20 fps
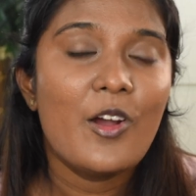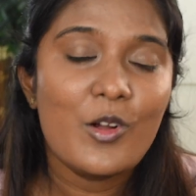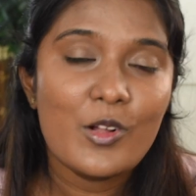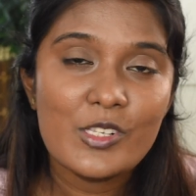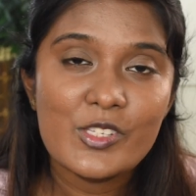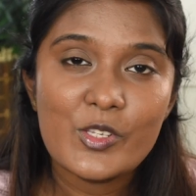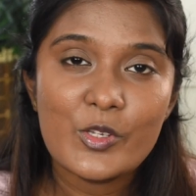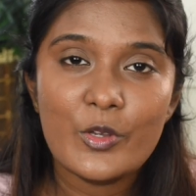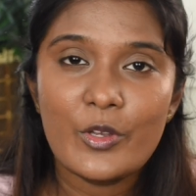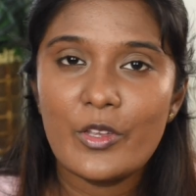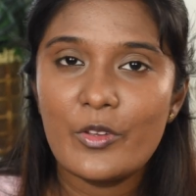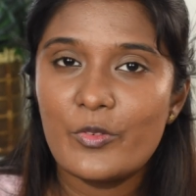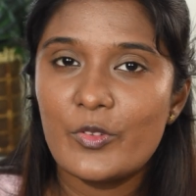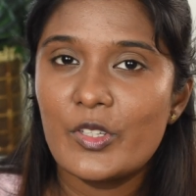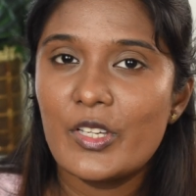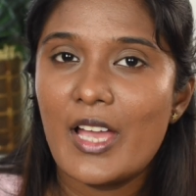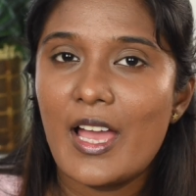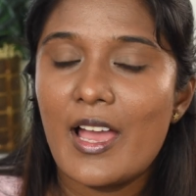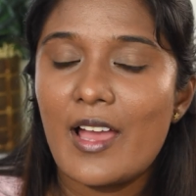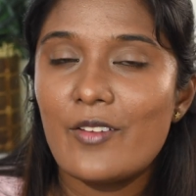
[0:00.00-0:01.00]
also if
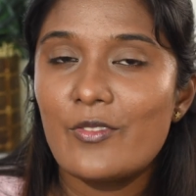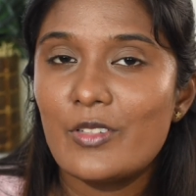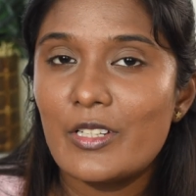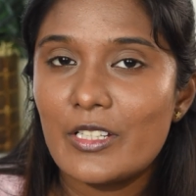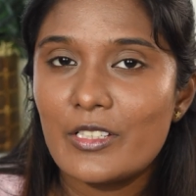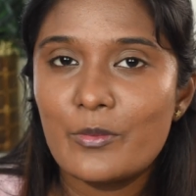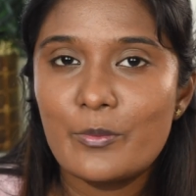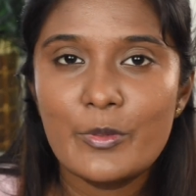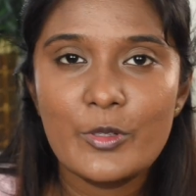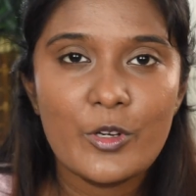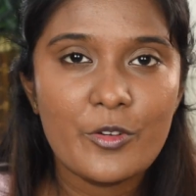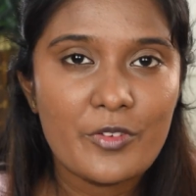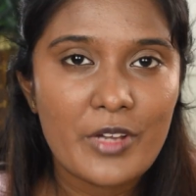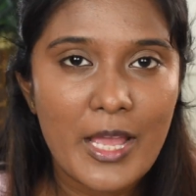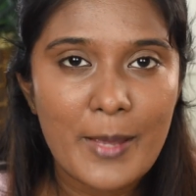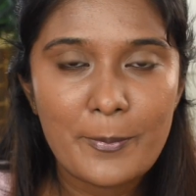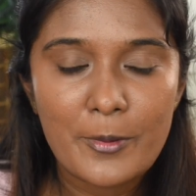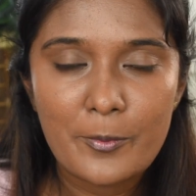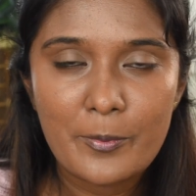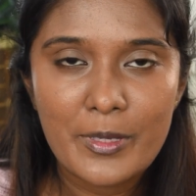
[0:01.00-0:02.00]
you have a little bit of
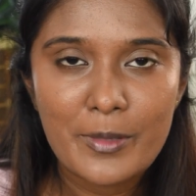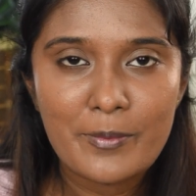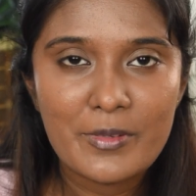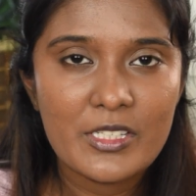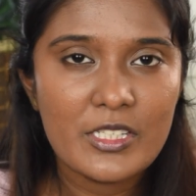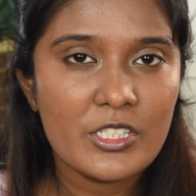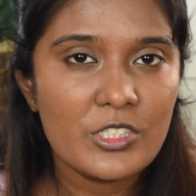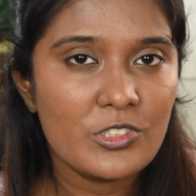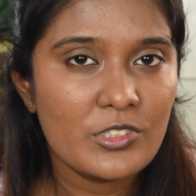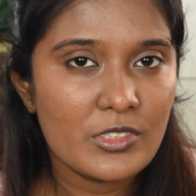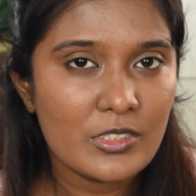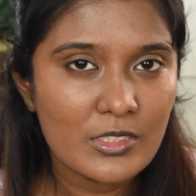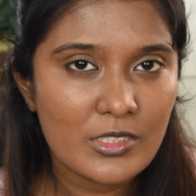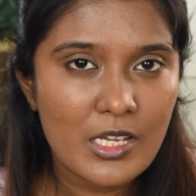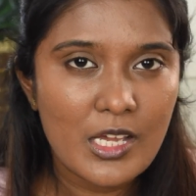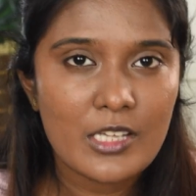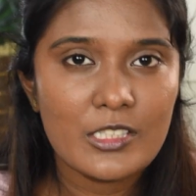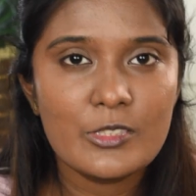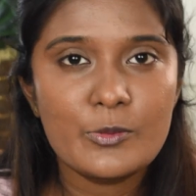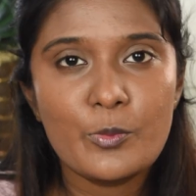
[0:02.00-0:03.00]
hyperpigmentation
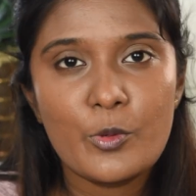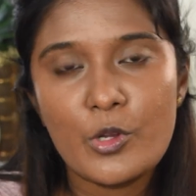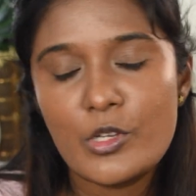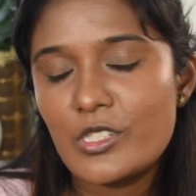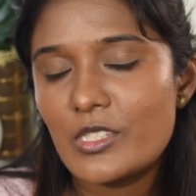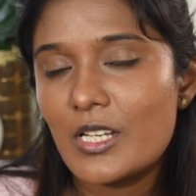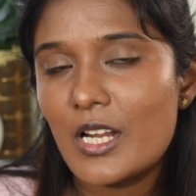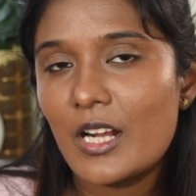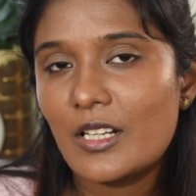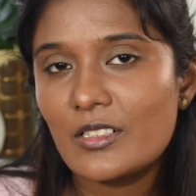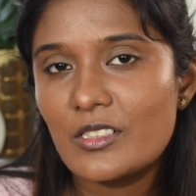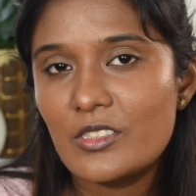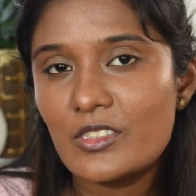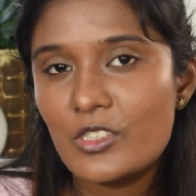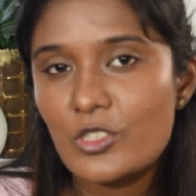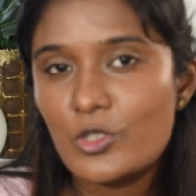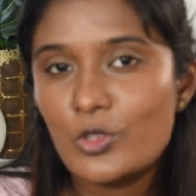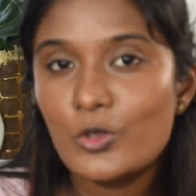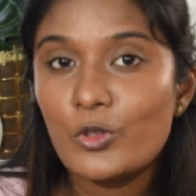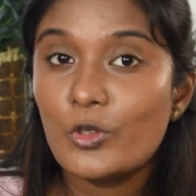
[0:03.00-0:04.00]
dark spots darkness
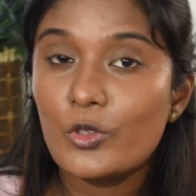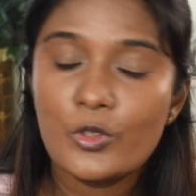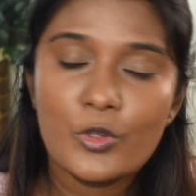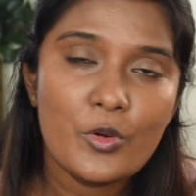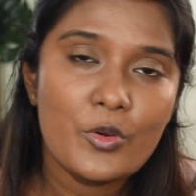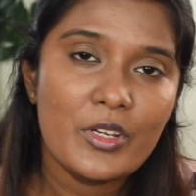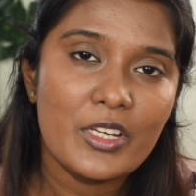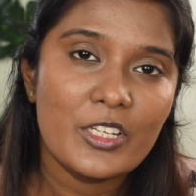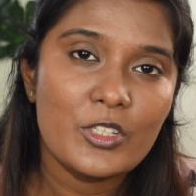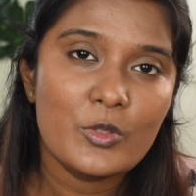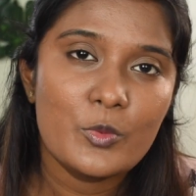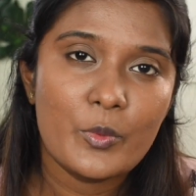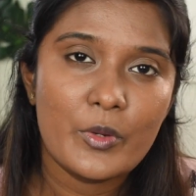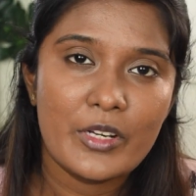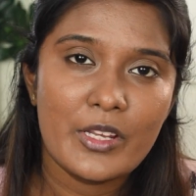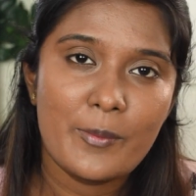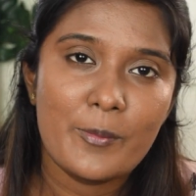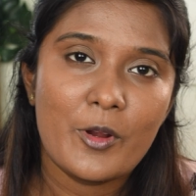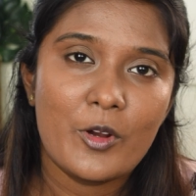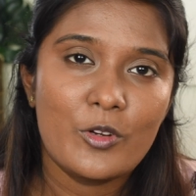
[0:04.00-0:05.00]
issue you don't need to
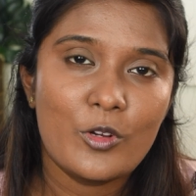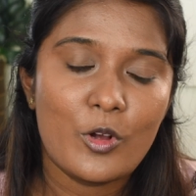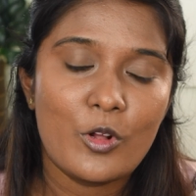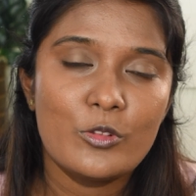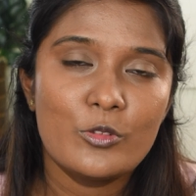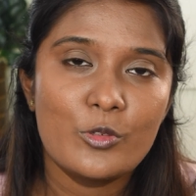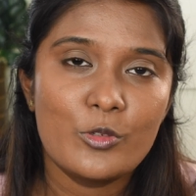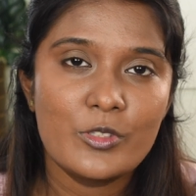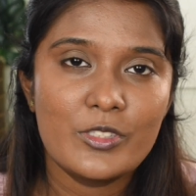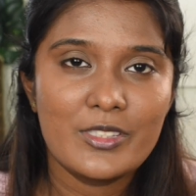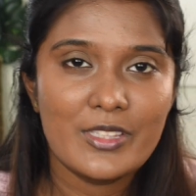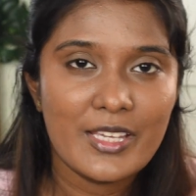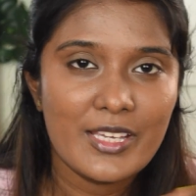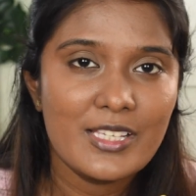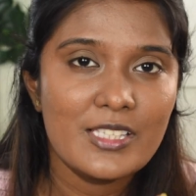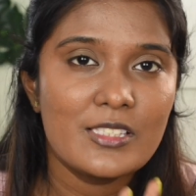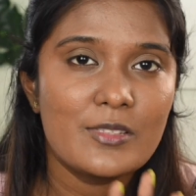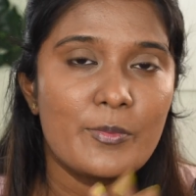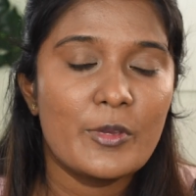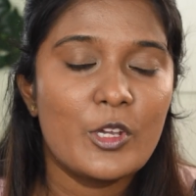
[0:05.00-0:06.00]
worry about all those
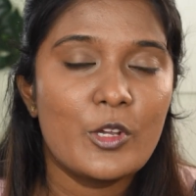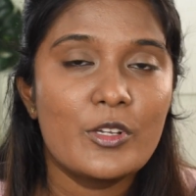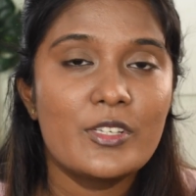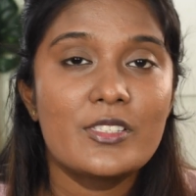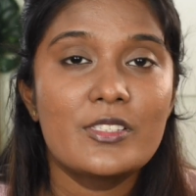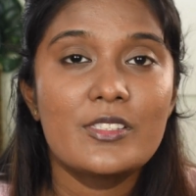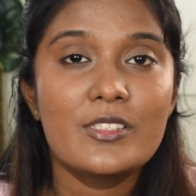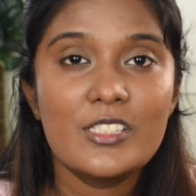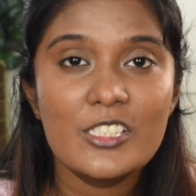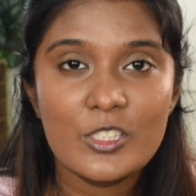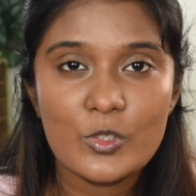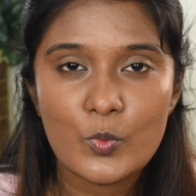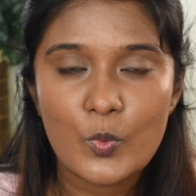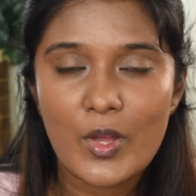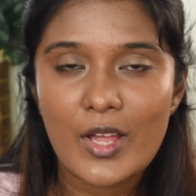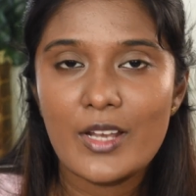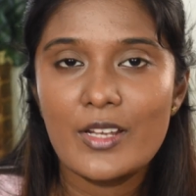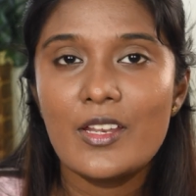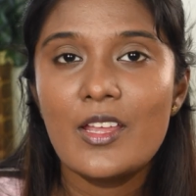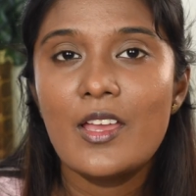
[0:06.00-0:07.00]
things because this
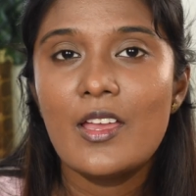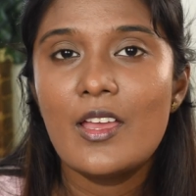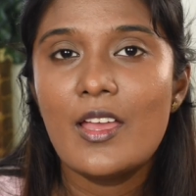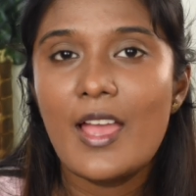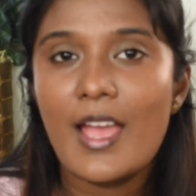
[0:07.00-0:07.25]
one